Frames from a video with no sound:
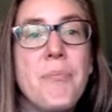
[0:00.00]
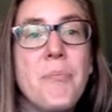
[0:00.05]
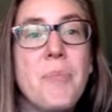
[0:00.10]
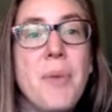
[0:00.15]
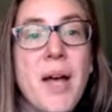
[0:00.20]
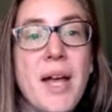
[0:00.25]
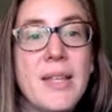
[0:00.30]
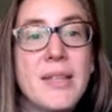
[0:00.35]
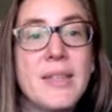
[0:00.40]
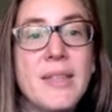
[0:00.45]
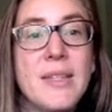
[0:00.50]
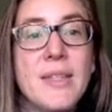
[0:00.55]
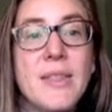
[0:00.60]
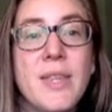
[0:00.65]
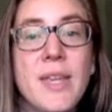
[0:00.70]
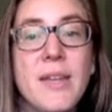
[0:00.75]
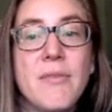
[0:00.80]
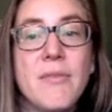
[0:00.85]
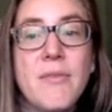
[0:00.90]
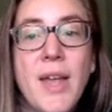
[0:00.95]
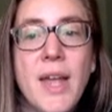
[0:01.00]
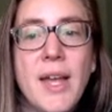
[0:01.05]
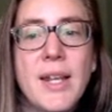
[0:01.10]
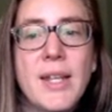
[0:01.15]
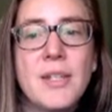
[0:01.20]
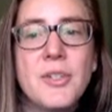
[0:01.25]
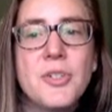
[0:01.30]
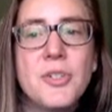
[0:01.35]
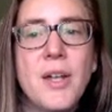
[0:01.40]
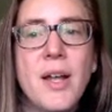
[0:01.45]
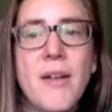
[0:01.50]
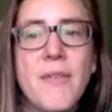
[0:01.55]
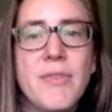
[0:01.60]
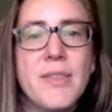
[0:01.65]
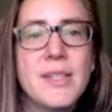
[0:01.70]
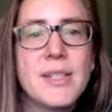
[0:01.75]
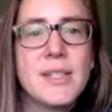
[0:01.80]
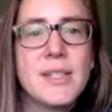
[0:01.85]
But the advantage of this